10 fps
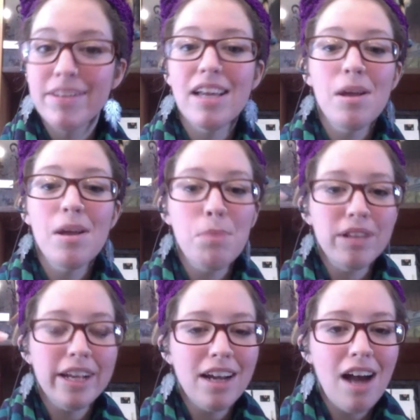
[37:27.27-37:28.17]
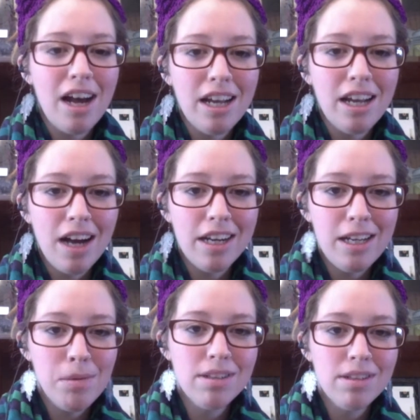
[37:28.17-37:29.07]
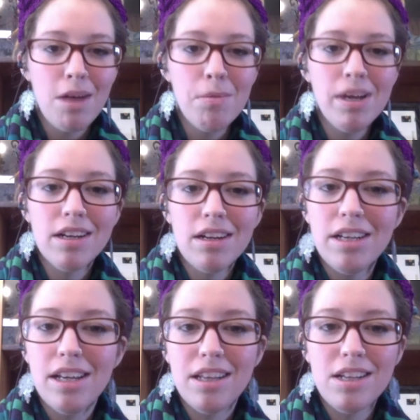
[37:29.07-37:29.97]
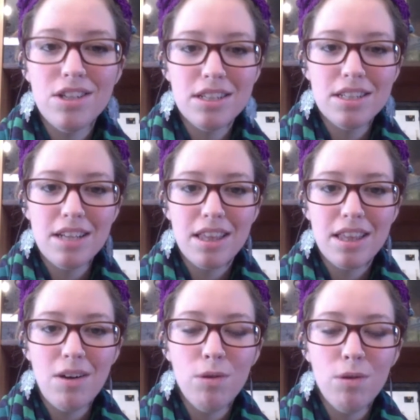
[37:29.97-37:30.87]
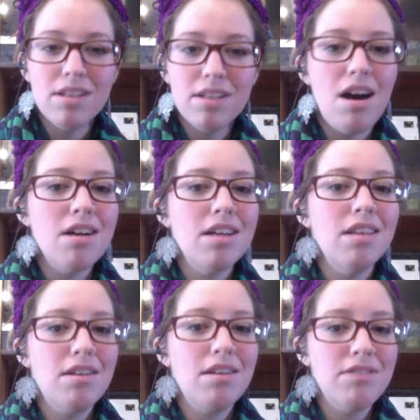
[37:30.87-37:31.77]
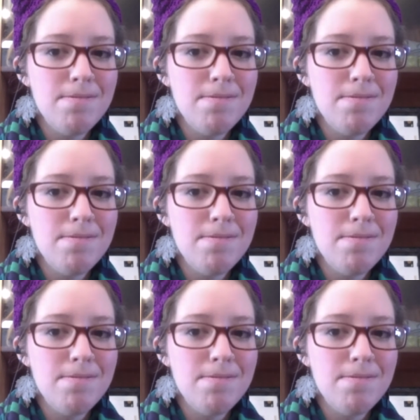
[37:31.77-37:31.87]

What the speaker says: Put like a honey balsamic on it, and then just stick the whole stalk in the oven.